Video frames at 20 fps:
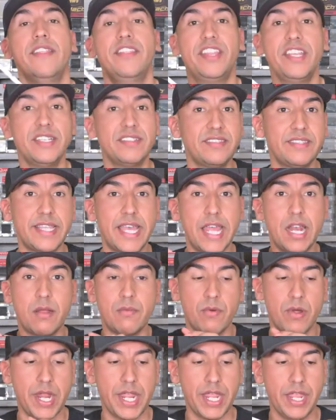this
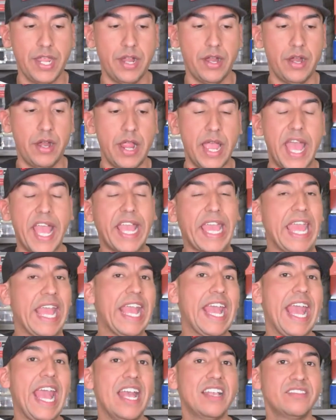setup right here, I can
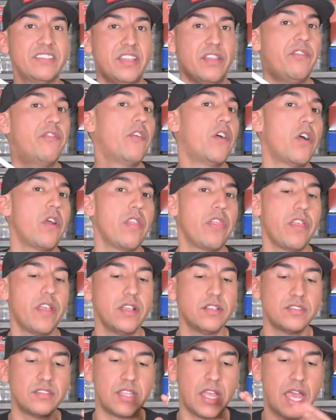cast the
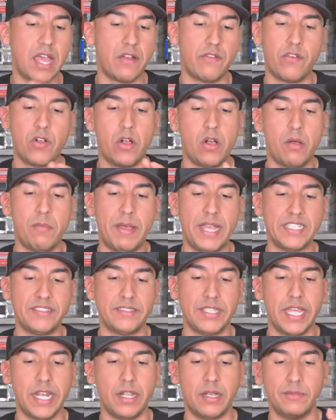farthest out of all my
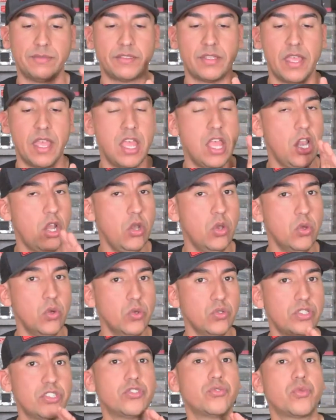setups.
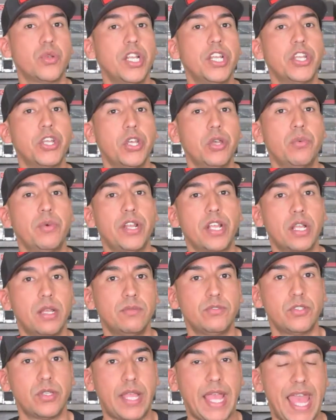Loose is really good when it
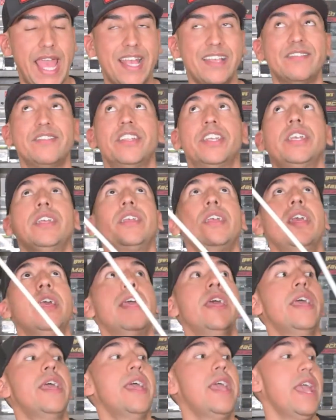comes to casting.
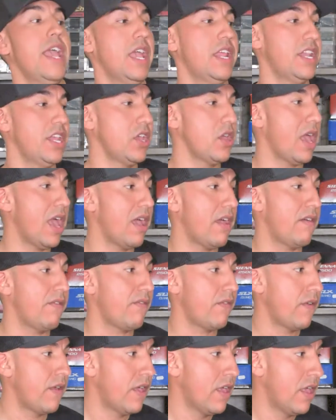And then you have